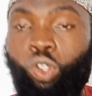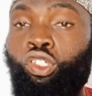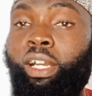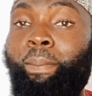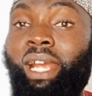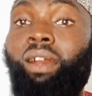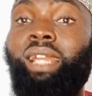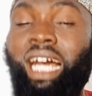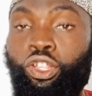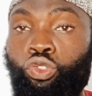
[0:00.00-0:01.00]

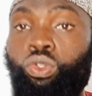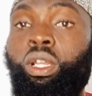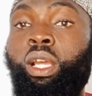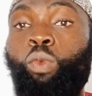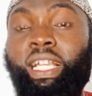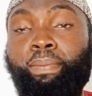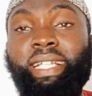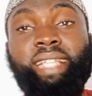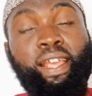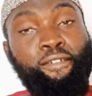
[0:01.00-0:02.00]
Miklatun, which
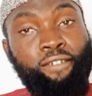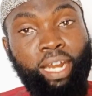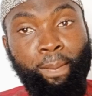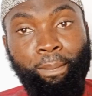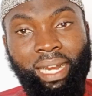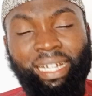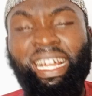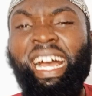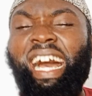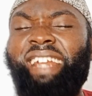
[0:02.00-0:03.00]
means a frying
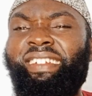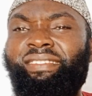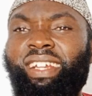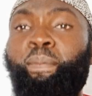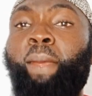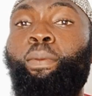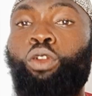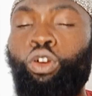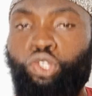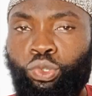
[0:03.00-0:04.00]
pan, and the red
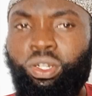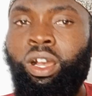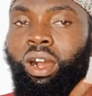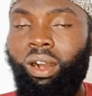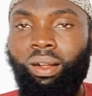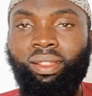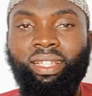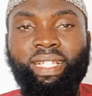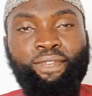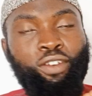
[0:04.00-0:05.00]
mibrotun, all
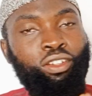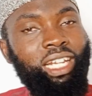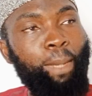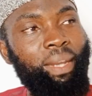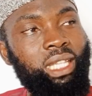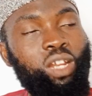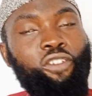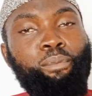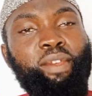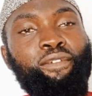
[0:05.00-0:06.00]
these fall under the pattern
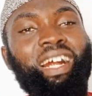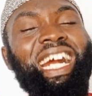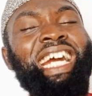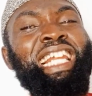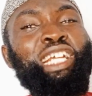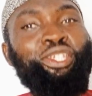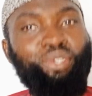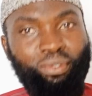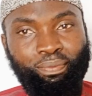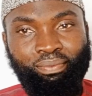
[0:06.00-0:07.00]
of
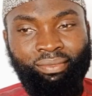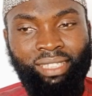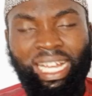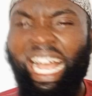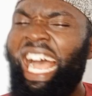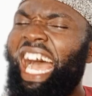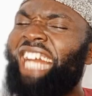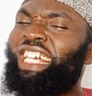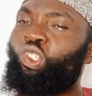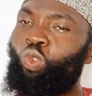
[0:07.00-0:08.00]
mif'alatun.
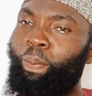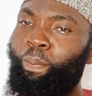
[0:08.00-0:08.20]
And as